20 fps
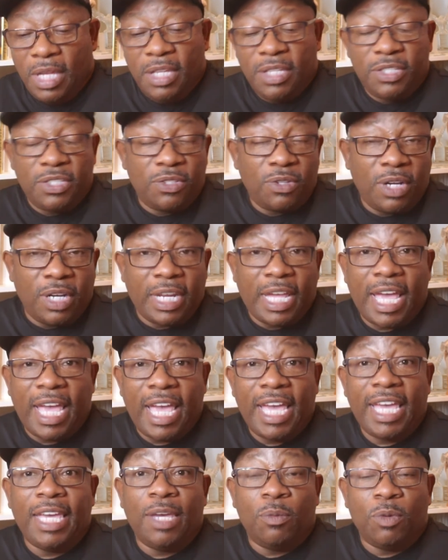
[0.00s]
Start
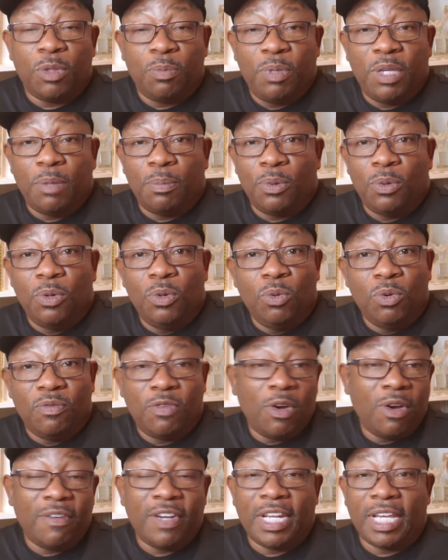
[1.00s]
hanging with people who
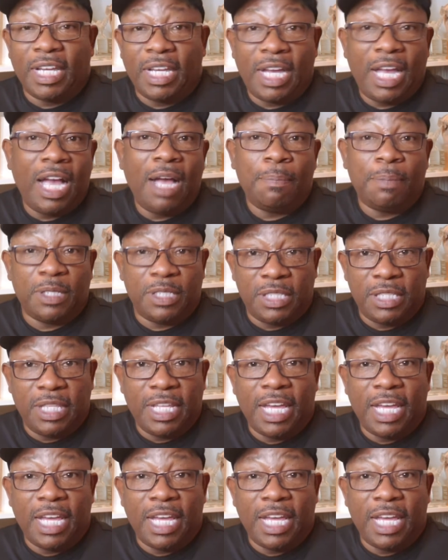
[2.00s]
have already accomplished